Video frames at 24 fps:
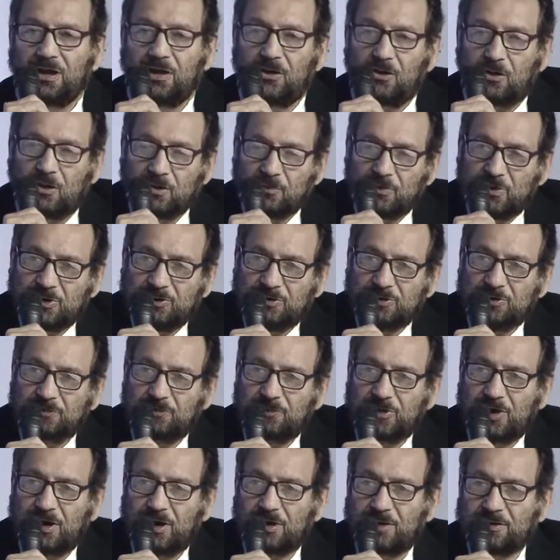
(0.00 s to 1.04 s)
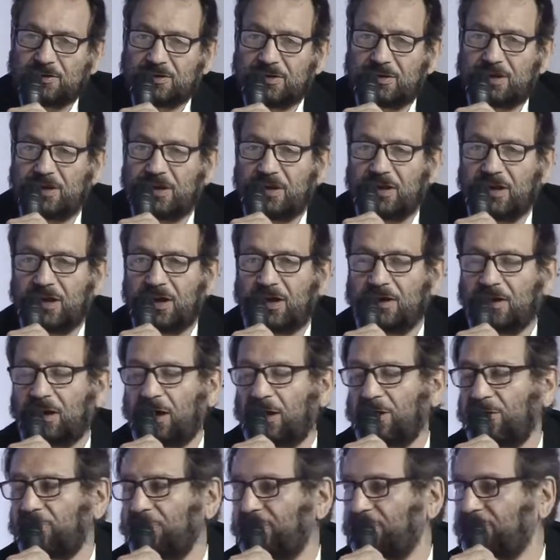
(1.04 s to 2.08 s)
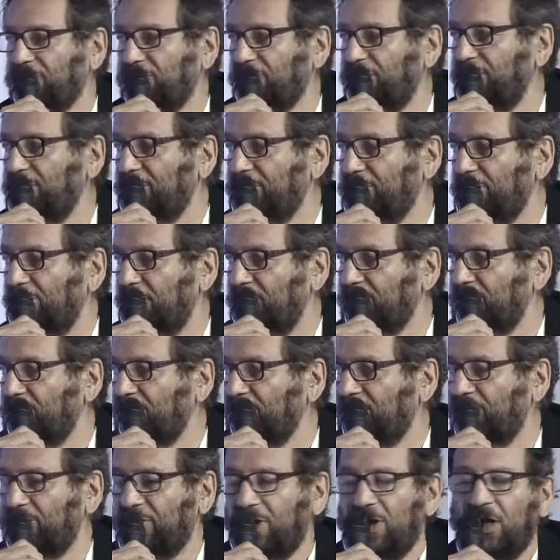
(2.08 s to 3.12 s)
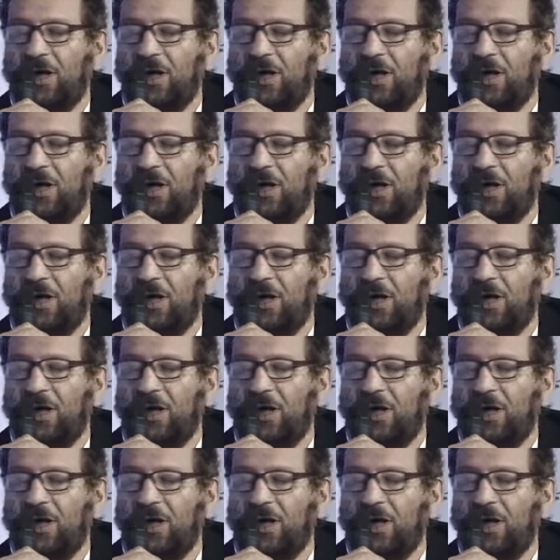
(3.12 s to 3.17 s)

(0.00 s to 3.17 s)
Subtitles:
augmented reality, and artificial intelligence.